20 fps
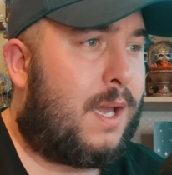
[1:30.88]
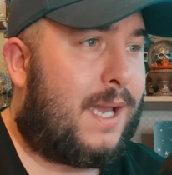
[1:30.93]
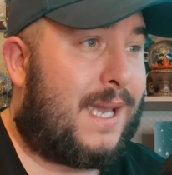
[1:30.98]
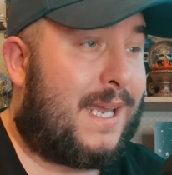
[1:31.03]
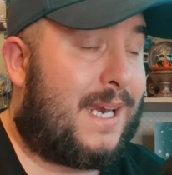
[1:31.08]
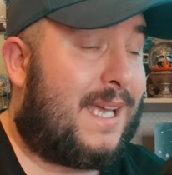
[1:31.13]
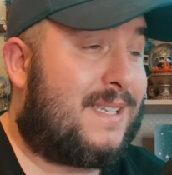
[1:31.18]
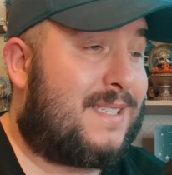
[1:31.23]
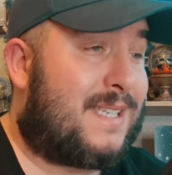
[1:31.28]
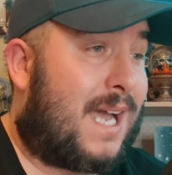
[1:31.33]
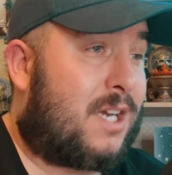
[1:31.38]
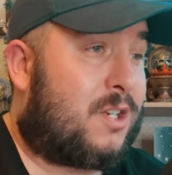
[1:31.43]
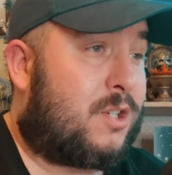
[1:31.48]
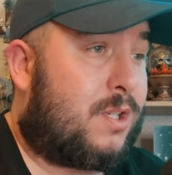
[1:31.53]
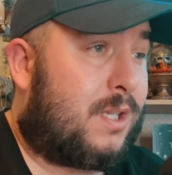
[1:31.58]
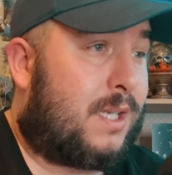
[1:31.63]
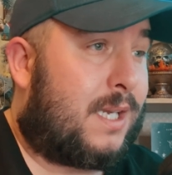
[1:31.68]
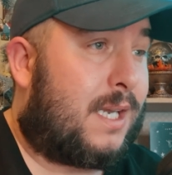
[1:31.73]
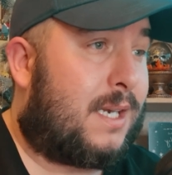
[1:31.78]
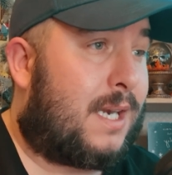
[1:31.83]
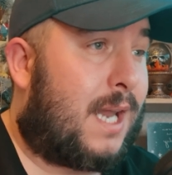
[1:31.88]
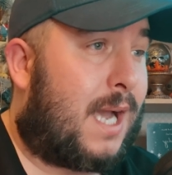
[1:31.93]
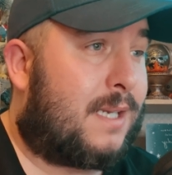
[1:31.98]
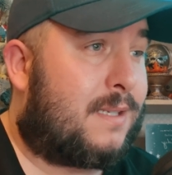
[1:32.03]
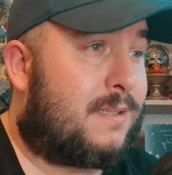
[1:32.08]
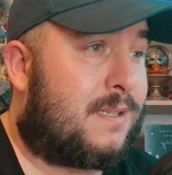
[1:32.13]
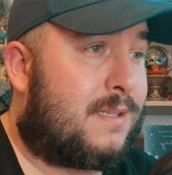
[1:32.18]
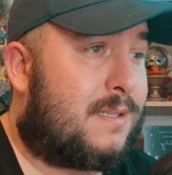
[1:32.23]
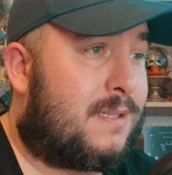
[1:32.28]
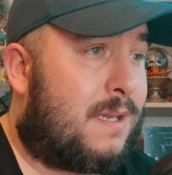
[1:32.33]
It is actually a
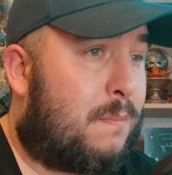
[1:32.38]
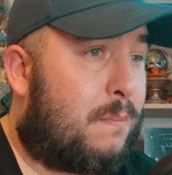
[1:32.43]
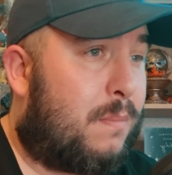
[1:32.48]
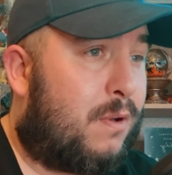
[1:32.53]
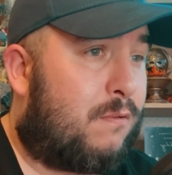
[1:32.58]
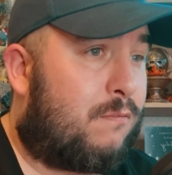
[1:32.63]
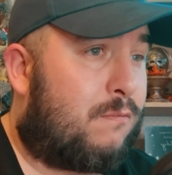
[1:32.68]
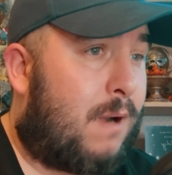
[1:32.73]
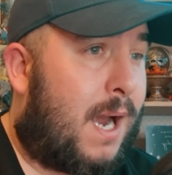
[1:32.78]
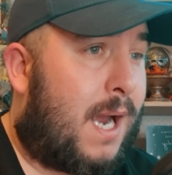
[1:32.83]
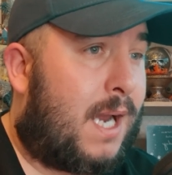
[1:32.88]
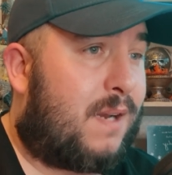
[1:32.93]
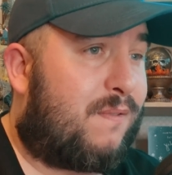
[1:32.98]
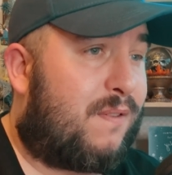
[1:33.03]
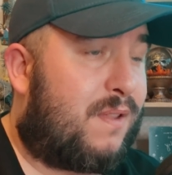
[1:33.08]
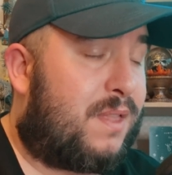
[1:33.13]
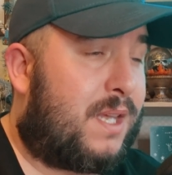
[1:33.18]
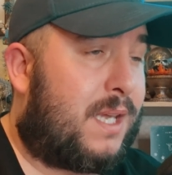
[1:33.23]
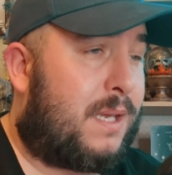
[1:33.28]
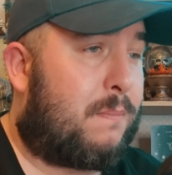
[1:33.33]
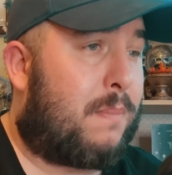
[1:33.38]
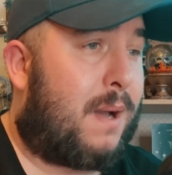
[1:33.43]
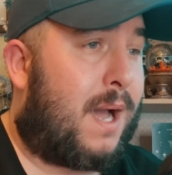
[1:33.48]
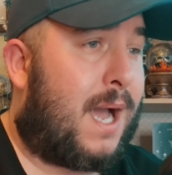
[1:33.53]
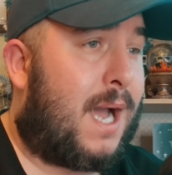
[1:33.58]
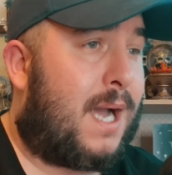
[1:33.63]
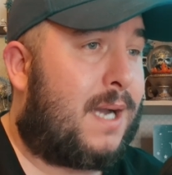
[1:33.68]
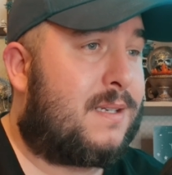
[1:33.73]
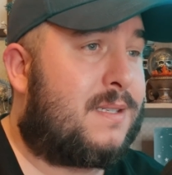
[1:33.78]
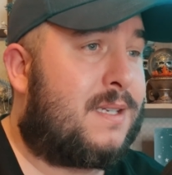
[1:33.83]
nice simple ride for theme
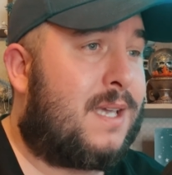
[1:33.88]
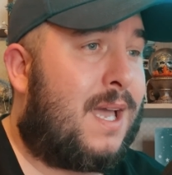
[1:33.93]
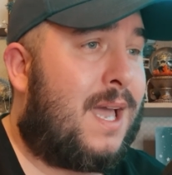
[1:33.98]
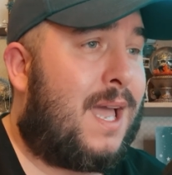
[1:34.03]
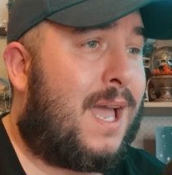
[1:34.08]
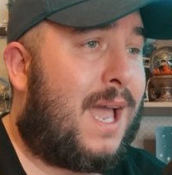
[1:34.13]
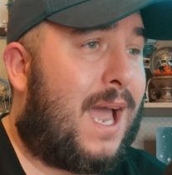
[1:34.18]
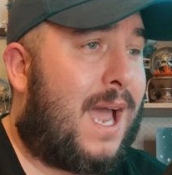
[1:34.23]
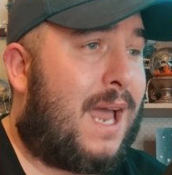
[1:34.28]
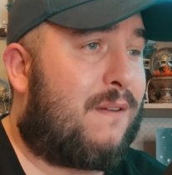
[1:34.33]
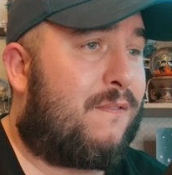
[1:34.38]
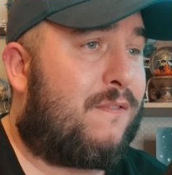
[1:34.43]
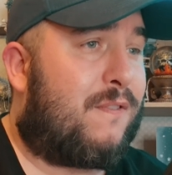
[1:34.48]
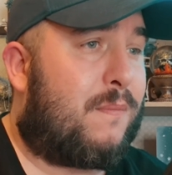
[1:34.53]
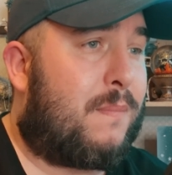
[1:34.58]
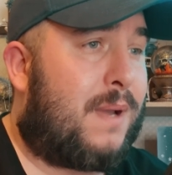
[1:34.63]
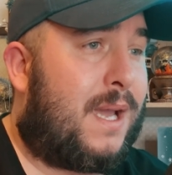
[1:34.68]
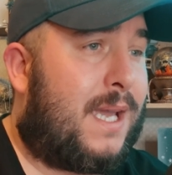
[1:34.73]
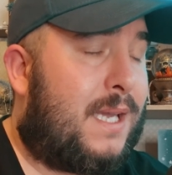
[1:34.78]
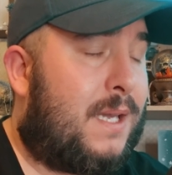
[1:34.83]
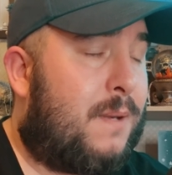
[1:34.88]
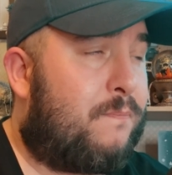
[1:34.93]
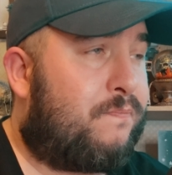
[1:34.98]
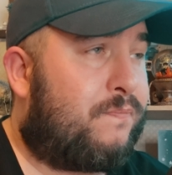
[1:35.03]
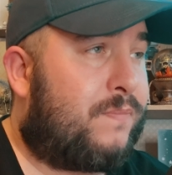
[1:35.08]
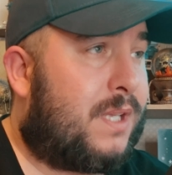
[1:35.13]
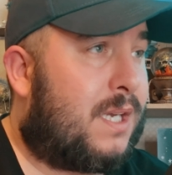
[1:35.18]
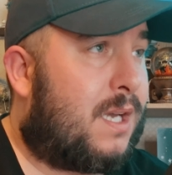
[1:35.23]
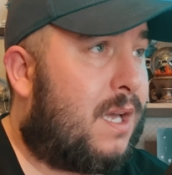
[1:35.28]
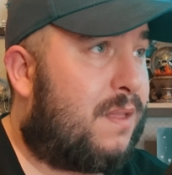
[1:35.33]
parks, and for me,
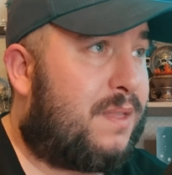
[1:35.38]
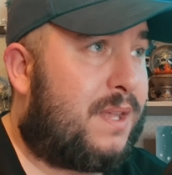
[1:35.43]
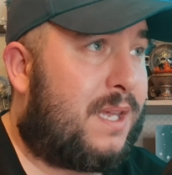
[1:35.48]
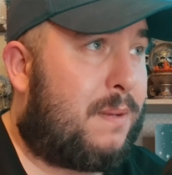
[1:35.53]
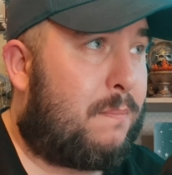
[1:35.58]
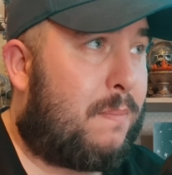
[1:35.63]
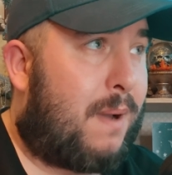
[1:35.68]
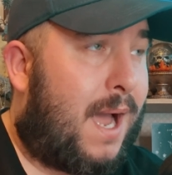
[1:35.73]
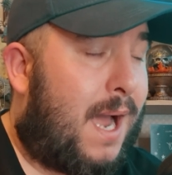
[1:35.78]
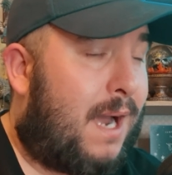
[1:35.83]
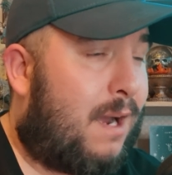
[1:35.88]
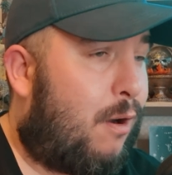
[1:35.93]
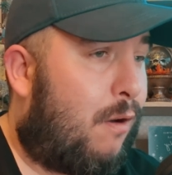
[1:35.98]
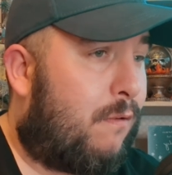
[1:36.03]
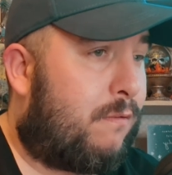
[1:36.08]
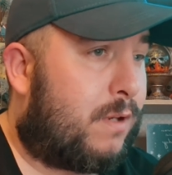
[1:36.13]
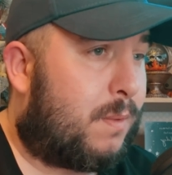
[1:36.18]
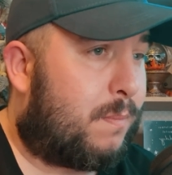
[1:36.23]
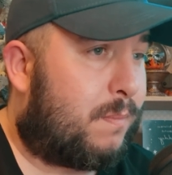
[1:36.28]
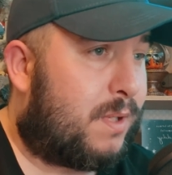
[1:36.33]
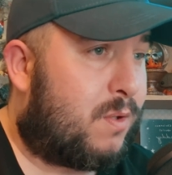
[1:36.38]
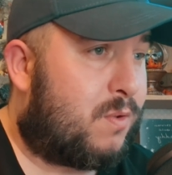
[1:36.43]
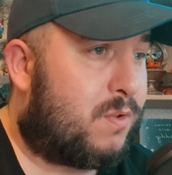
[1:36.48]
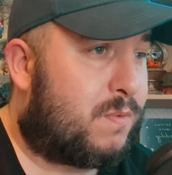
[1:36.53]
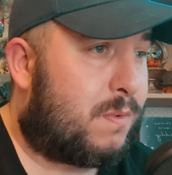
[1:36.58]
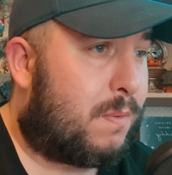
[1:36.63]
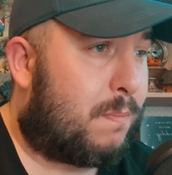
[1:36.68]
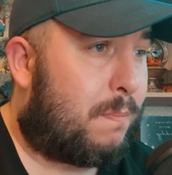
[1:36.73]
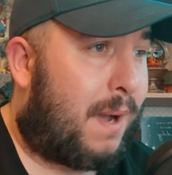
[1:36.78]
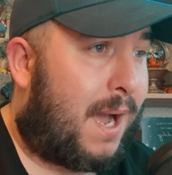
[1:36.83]
a theme park or an
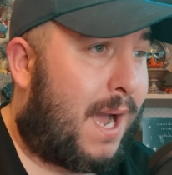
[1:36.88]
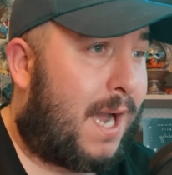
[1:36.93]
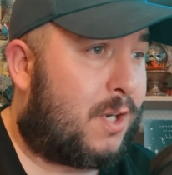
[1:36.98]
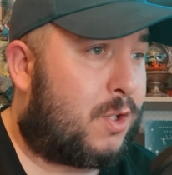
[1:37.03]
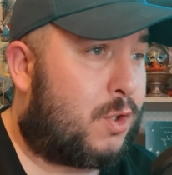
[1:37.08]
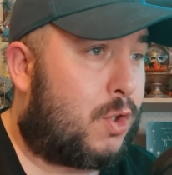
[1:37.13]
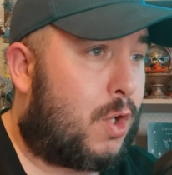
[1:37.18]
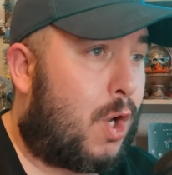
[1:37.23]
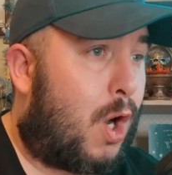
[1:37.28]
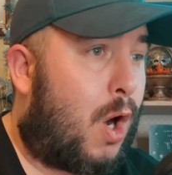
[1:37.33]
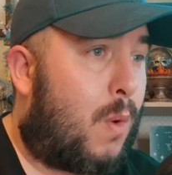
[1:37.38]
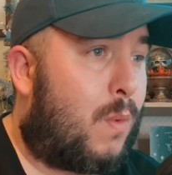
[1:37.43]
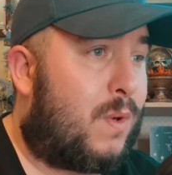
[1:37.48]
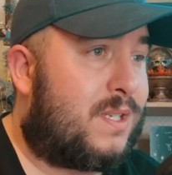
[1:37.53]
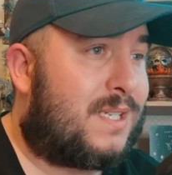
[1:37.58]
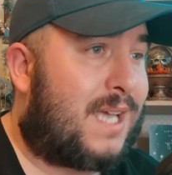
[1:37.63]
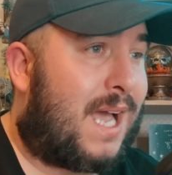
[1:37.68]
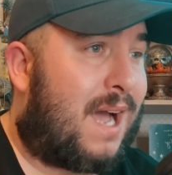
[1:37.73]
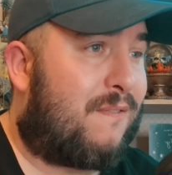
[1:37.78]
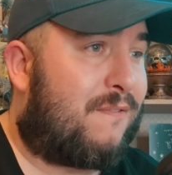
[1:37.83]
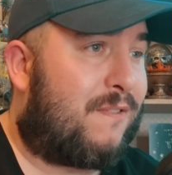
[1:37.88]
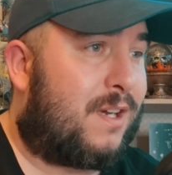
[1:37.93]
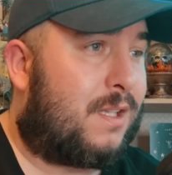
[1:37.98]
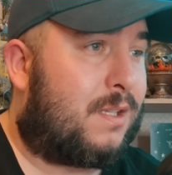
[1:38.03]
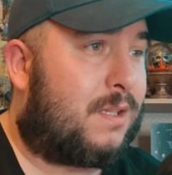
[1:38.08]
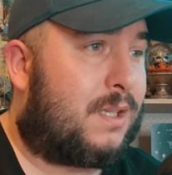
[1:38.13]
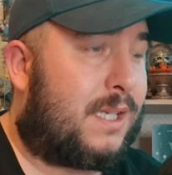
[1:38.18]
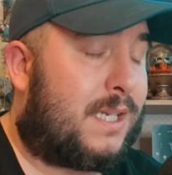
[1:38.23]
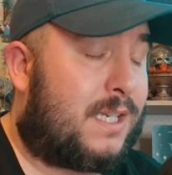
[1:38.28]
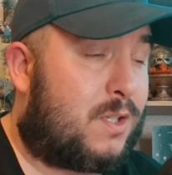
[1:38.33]
amusement park should always have
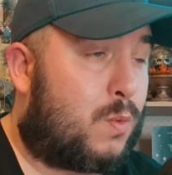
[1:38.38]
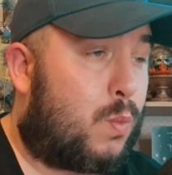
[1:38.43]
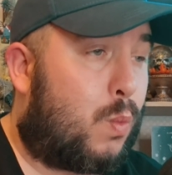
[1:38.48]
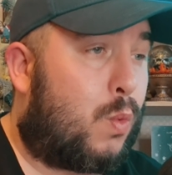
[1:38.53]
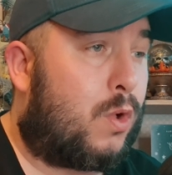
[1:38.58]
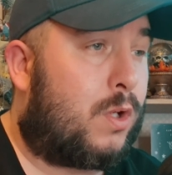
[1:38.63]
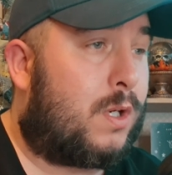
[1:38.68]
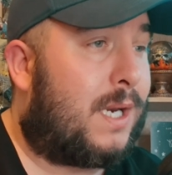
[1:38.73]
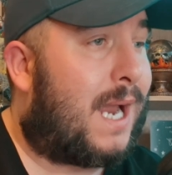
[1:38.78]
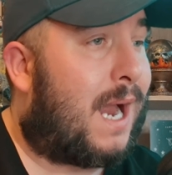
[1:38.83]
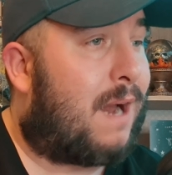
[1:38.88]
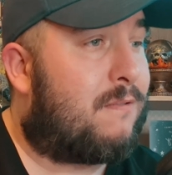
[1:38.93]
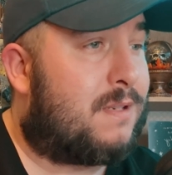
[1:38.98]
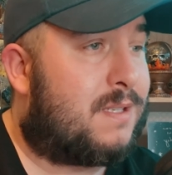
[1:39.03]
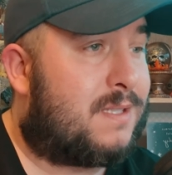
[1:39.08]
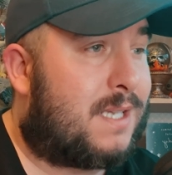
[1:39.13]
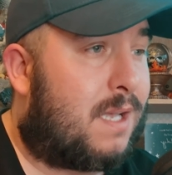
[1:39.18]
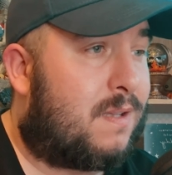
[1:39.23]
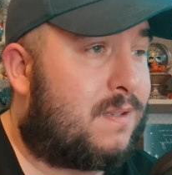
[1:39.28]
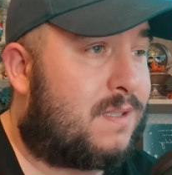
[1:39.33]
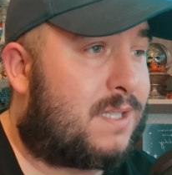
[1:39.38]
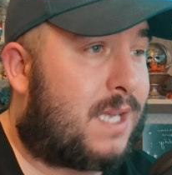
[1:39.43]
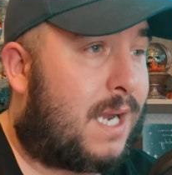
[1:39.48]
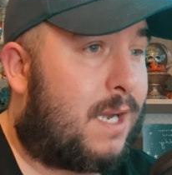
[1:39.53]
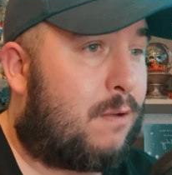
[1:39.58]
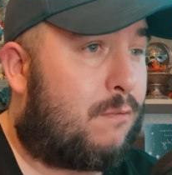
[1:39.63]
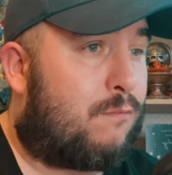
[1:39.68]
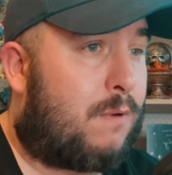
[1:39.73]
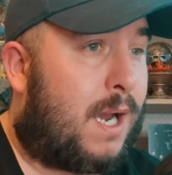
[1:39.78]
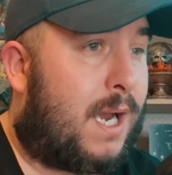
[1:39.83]
at least one carousel
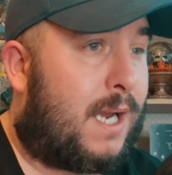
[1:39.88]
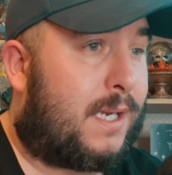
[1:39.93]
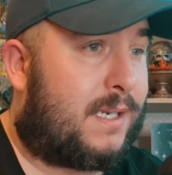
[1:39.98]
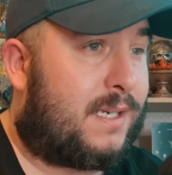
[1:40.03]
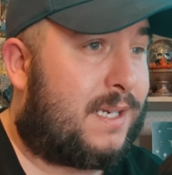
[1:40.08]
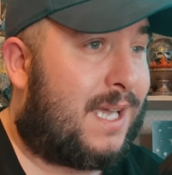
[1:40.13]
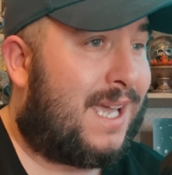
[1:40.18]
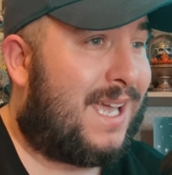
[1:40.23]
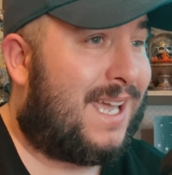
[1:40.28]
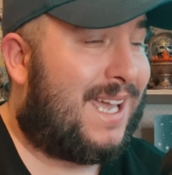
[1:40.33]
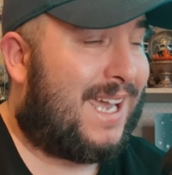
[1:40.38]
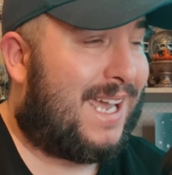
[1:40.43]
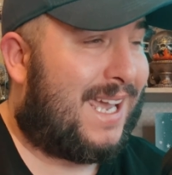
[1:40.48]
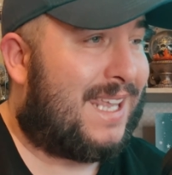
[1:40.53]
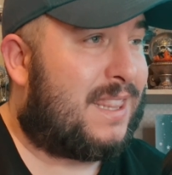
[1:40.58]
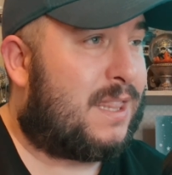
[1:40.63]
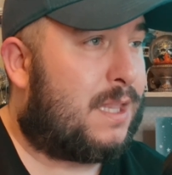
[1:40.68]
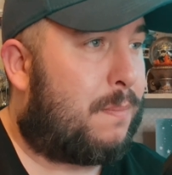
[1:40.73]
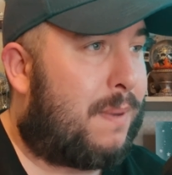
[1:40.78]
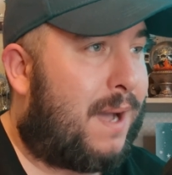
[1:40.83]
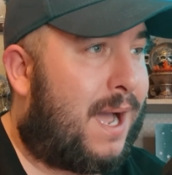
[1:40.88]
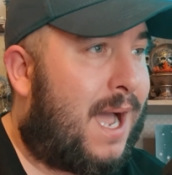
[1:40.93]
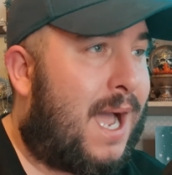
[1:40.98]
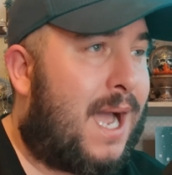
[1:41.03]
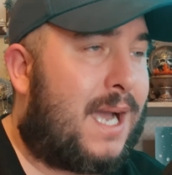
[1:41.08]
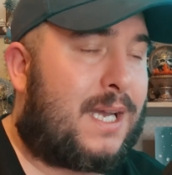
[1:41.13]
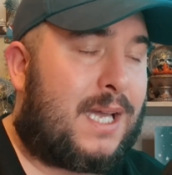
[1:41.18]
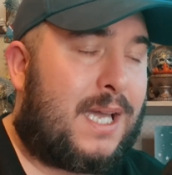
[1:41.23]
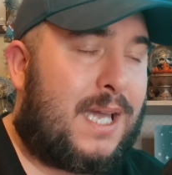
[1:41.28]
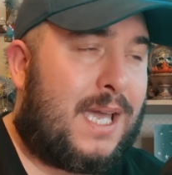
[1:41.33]
style ride in the
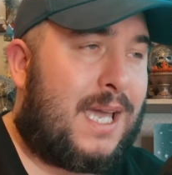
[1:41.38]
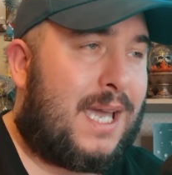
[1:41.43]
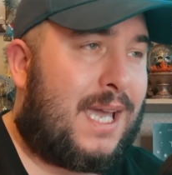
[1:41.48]
park.